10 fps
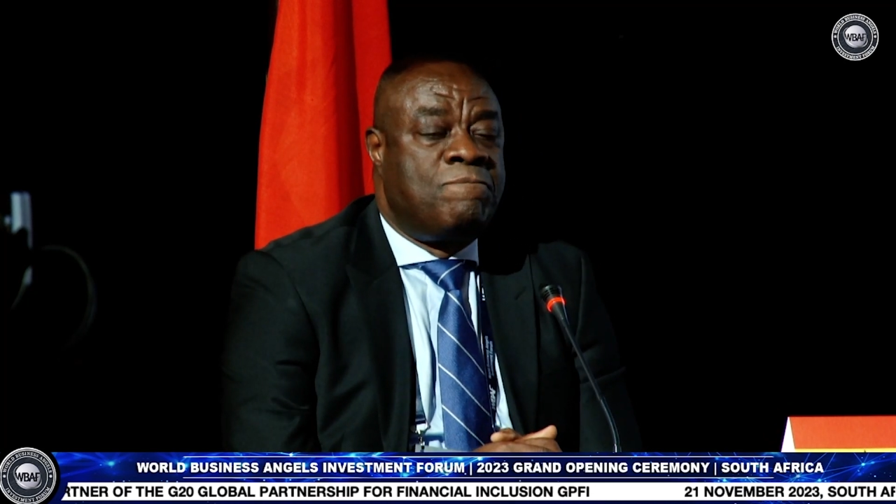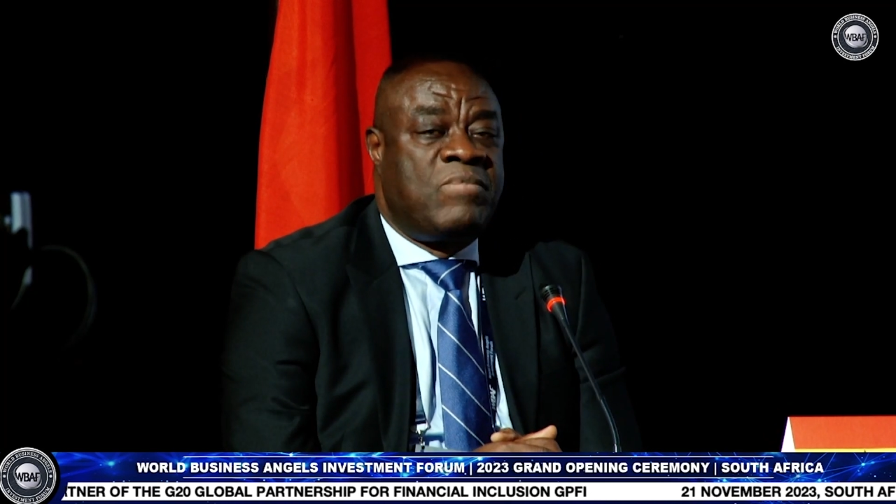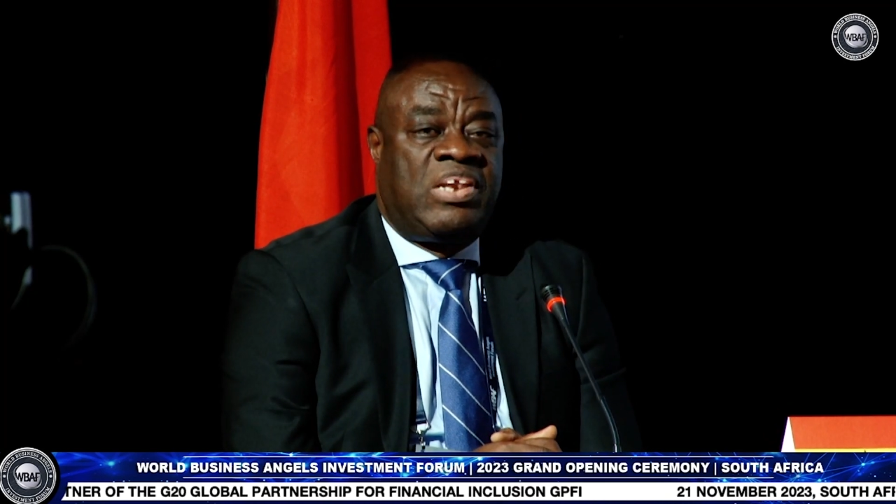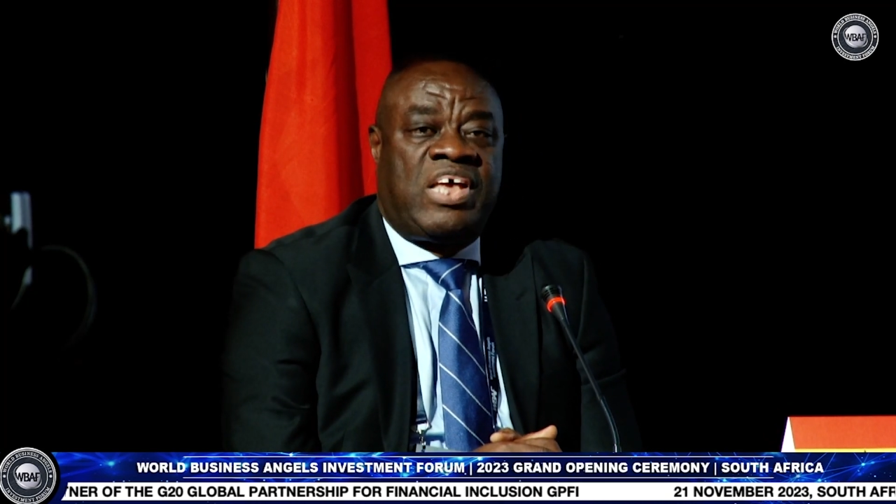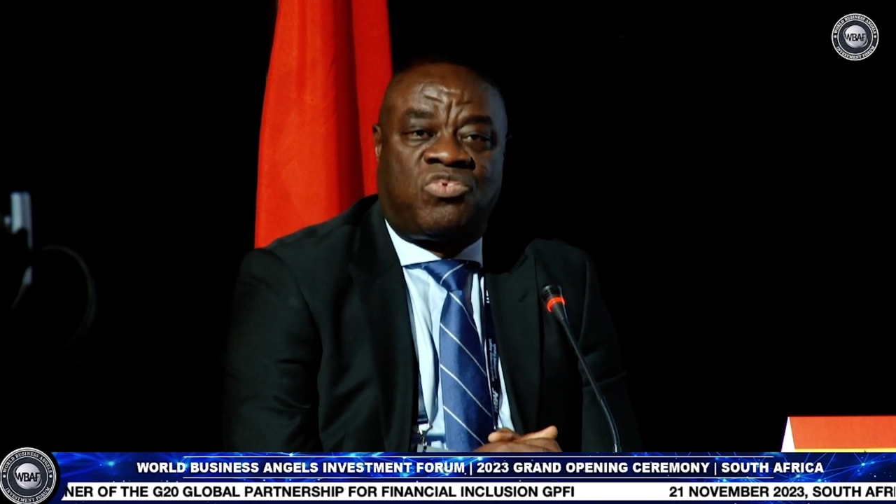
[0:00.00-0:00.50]

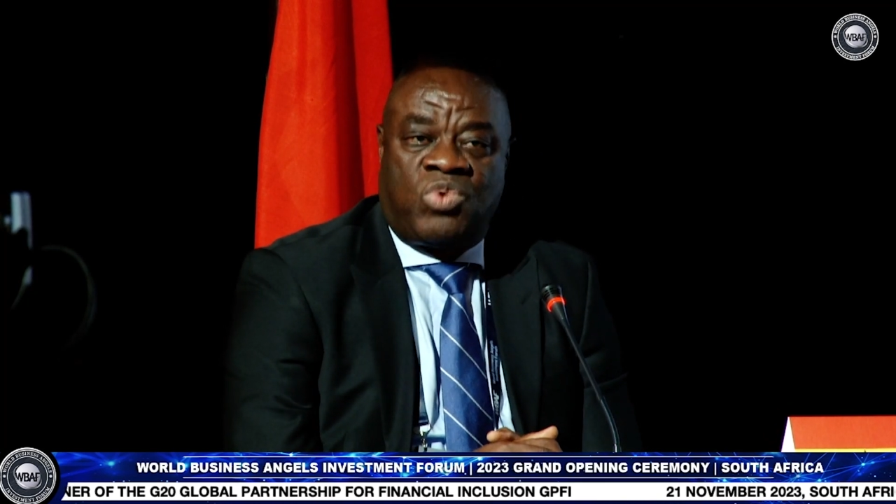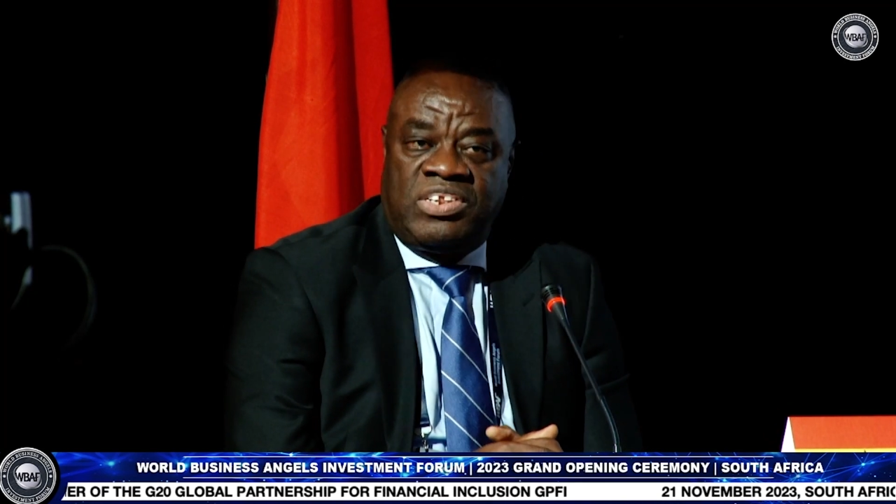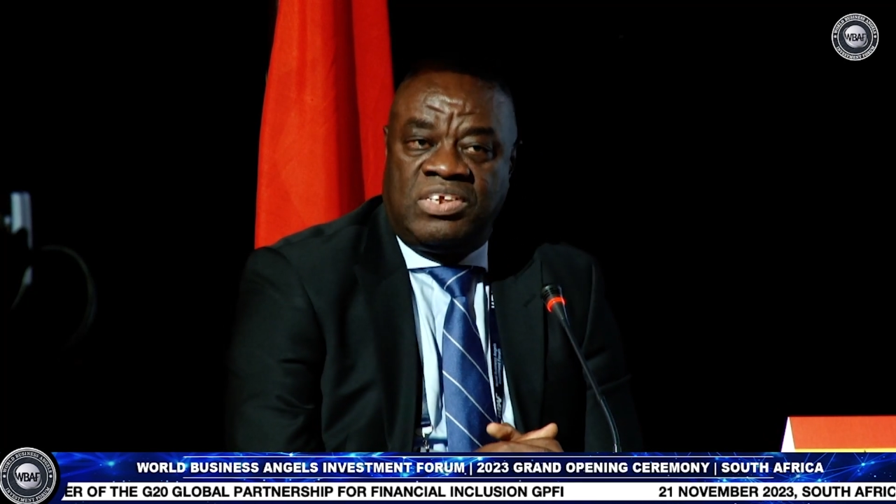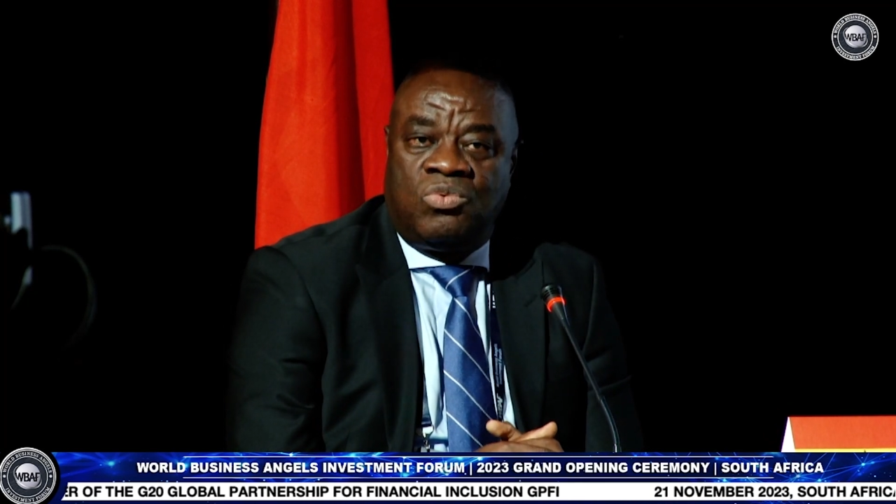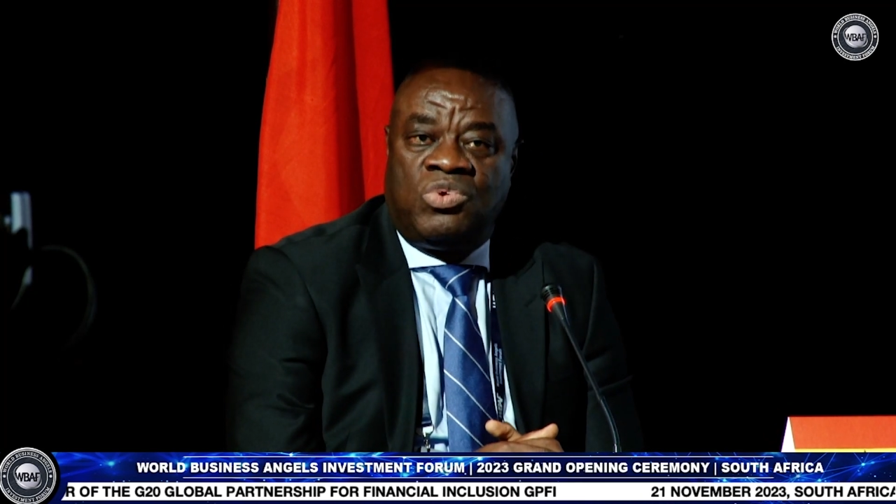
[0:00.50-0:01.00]
And that's what
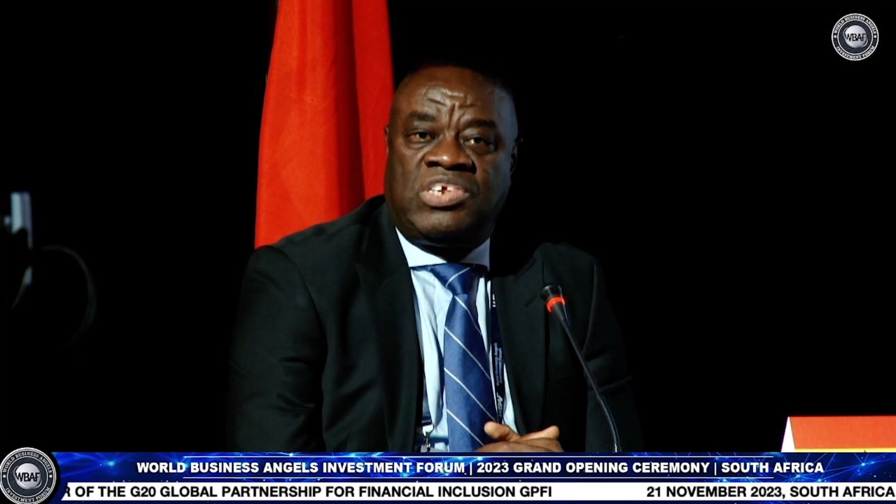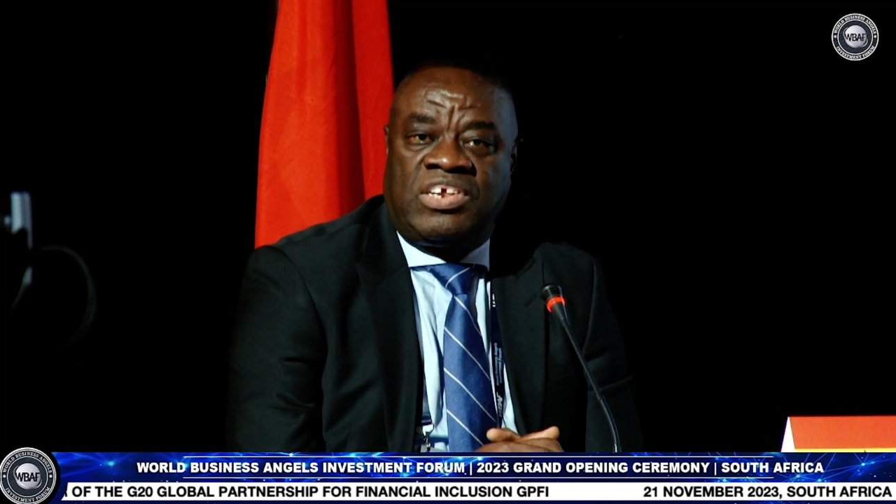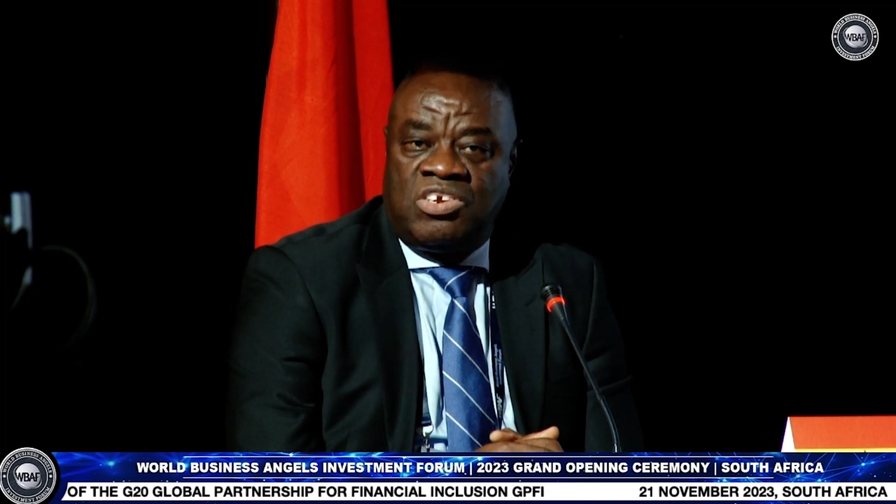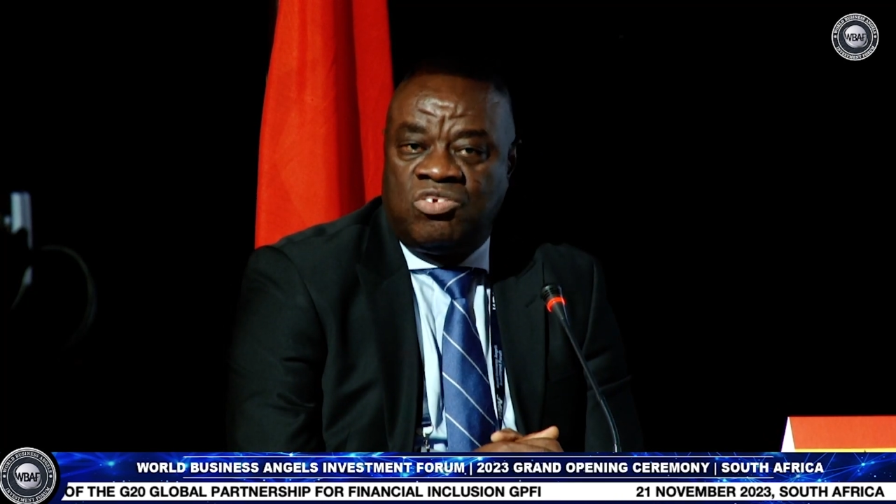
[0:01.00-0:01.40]
we would actually